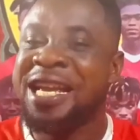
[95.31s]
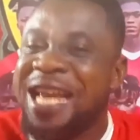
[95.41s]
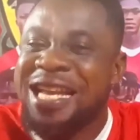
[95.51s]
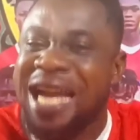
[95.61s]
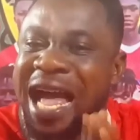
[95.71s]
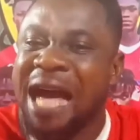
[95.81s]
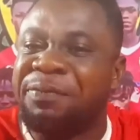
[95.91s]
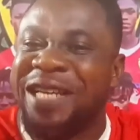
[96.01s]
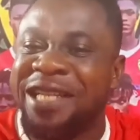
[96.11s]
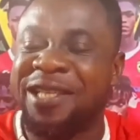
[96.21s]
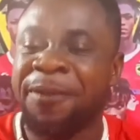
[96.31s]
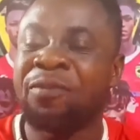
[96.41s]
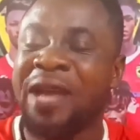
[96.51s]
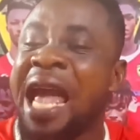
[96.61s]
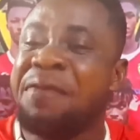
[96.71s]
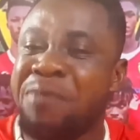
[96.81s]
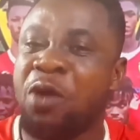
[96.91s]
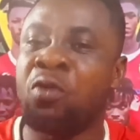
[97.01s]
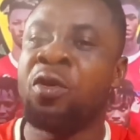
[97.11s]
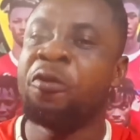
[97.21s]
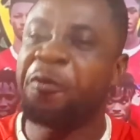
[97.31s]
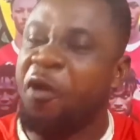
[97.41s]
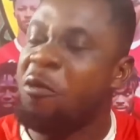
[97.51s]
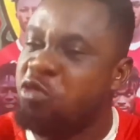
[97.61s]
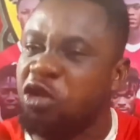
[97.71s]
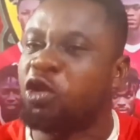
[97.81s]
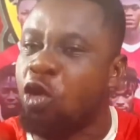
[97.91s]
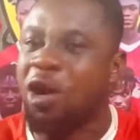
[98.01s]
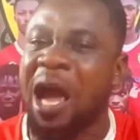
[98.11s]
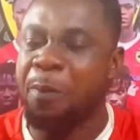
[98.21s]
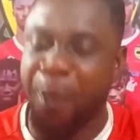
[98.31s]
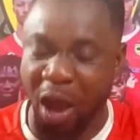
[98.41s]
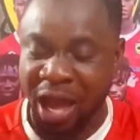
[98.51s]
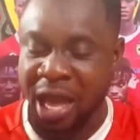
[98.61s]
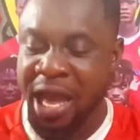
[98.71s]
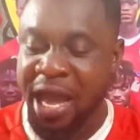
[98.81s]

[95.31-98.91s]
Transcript: yet the update, and mom from Kotoko Kampa,